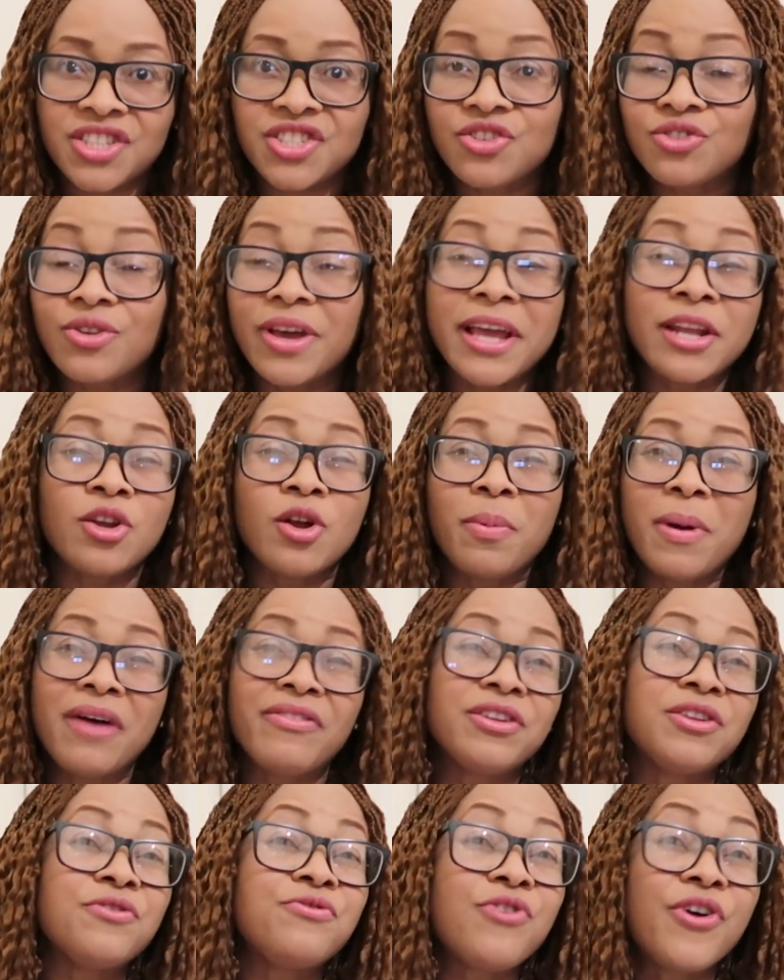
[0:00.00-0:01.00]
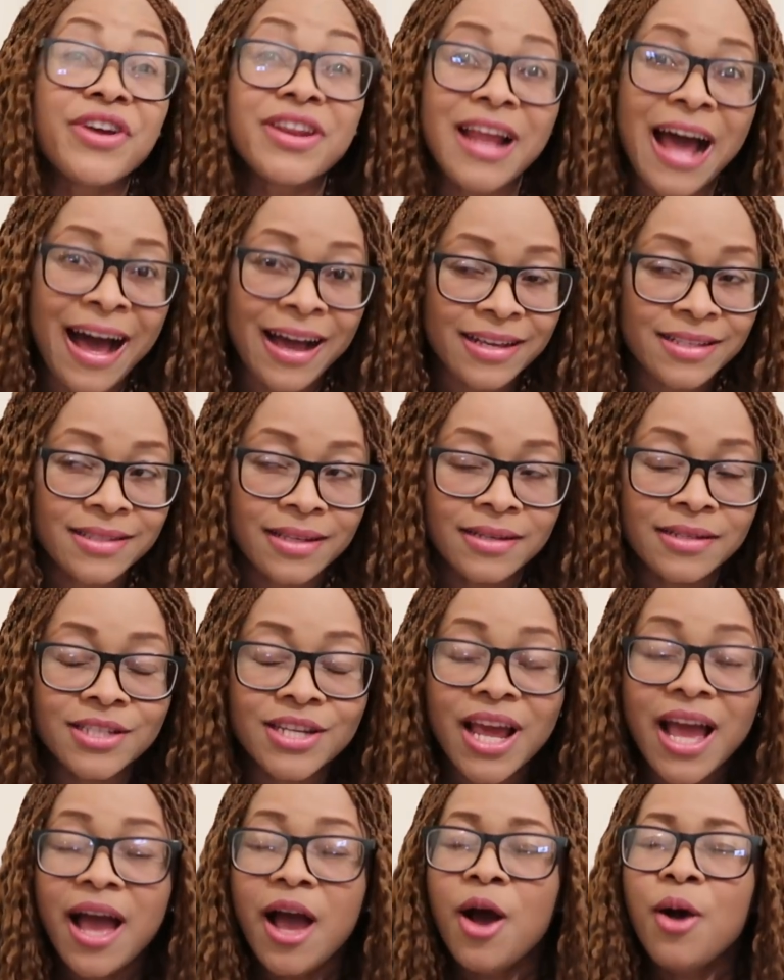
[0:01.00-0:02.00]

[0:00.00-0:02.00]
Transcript: is going to end up having a foreign accent.